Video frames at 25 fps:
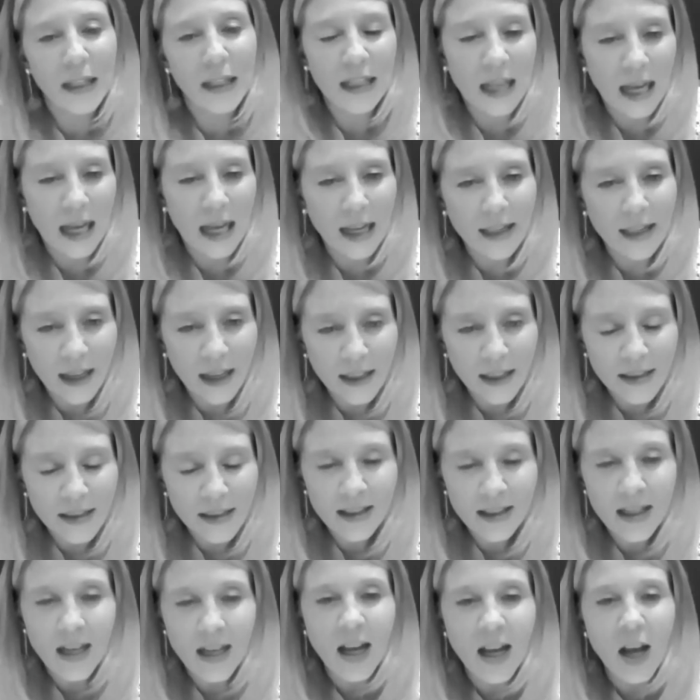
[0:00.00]
cool. I
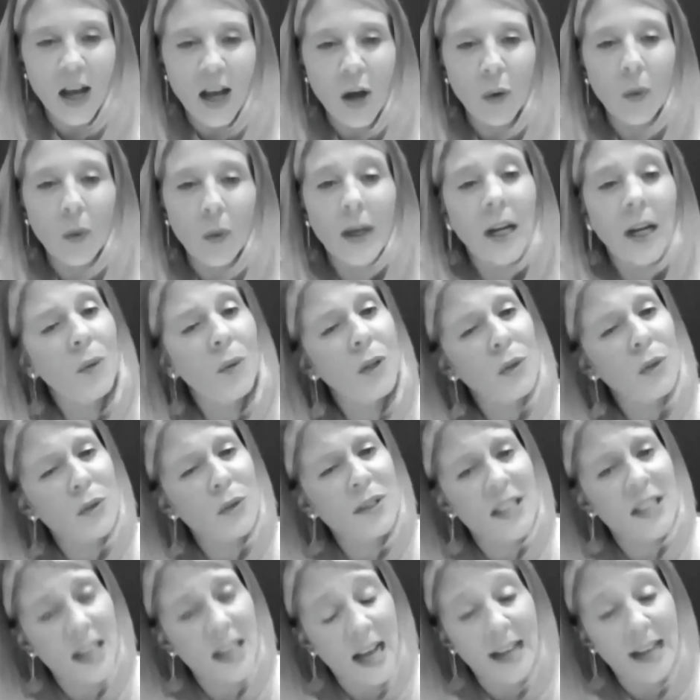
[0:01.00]
really like that.
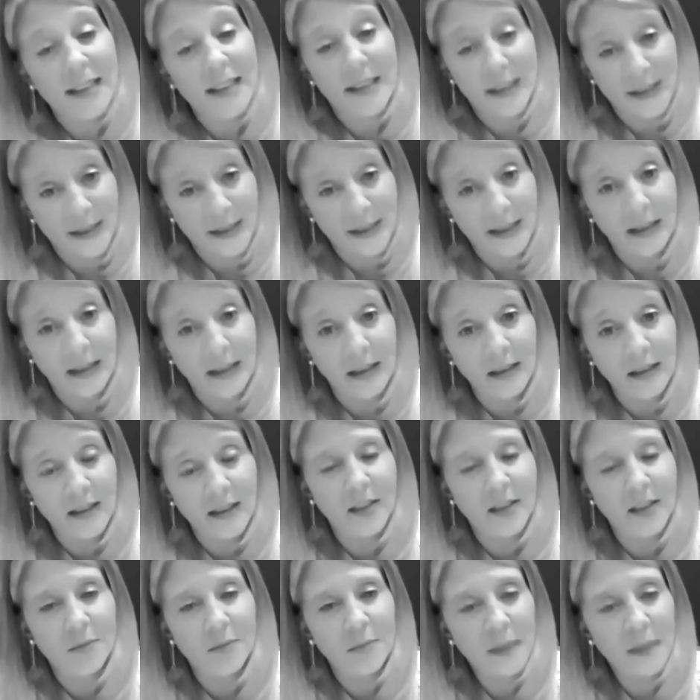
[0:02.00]
What I would also like
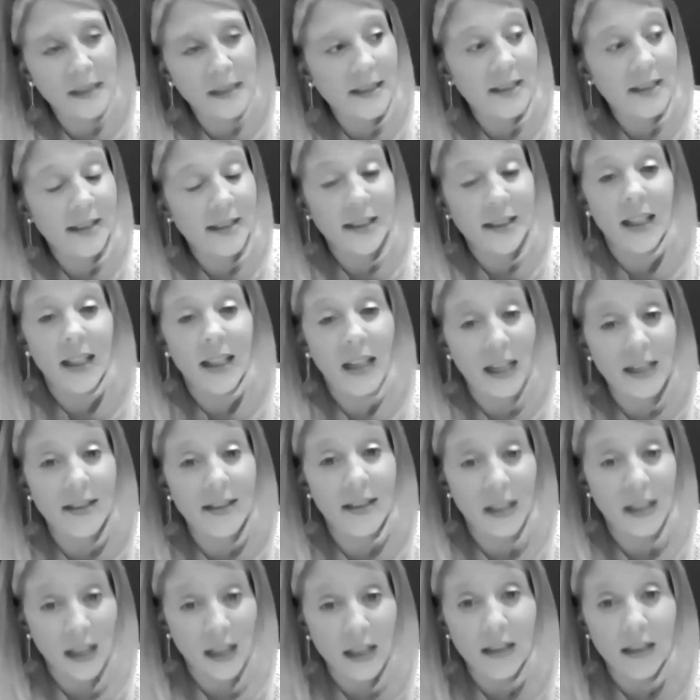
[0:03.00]
to see in
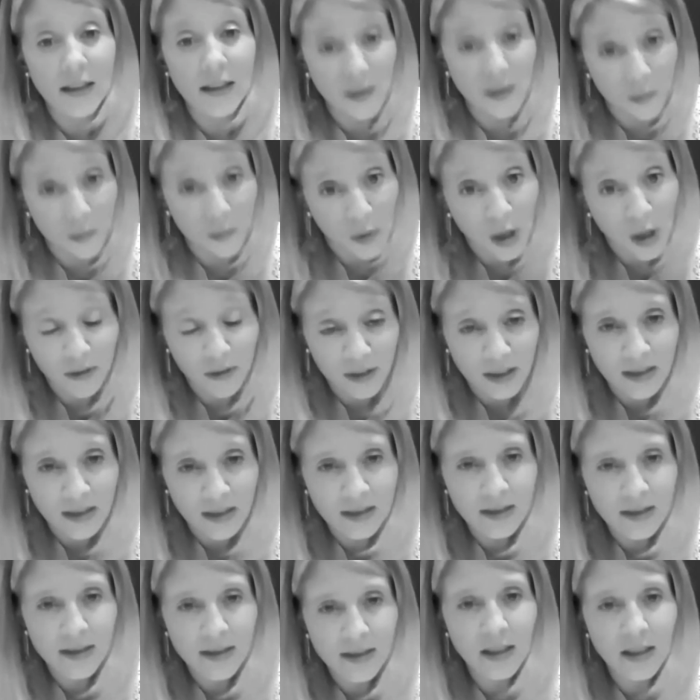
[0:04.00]
business in KZN as a
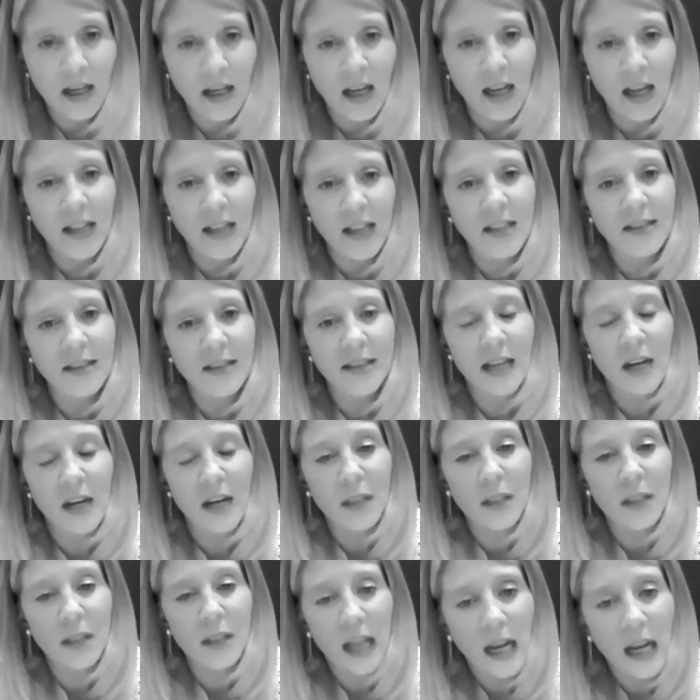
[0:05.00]
province
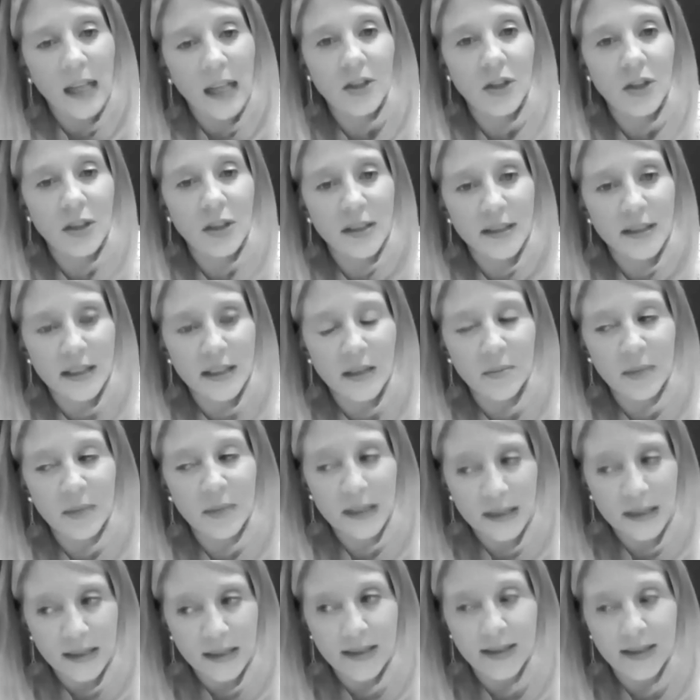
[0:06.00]
is I would like to see
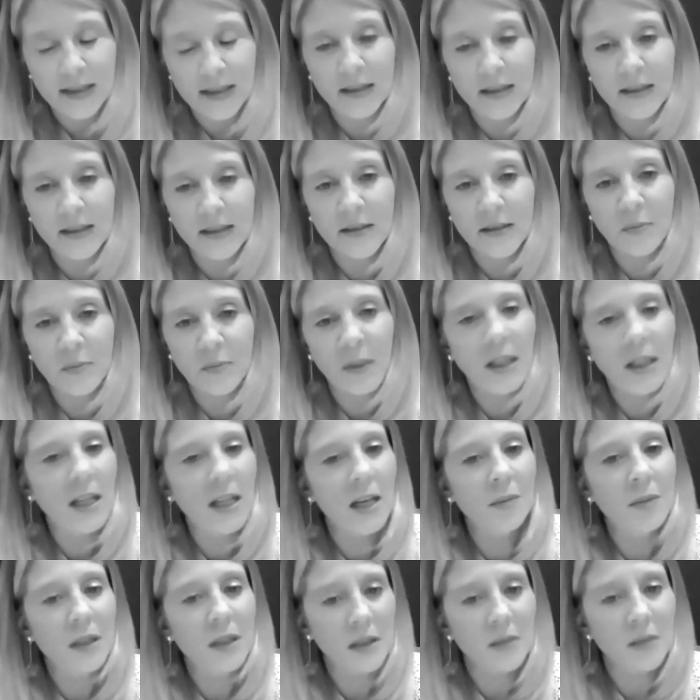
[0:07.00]
businesses
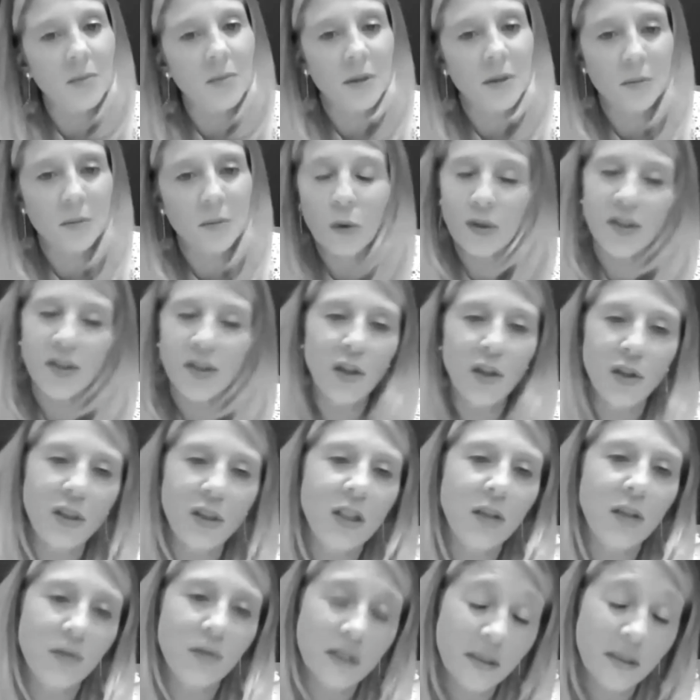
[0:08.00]
become a little bit more
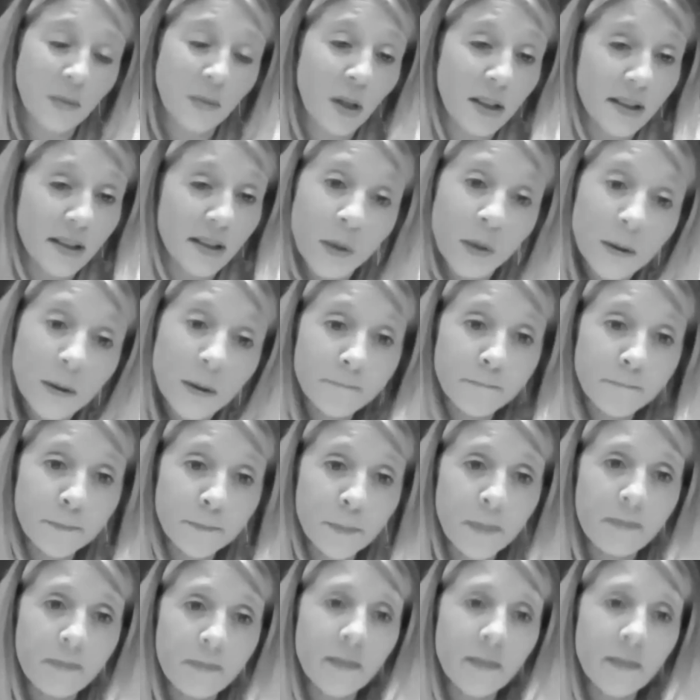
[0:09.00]
socially responsible.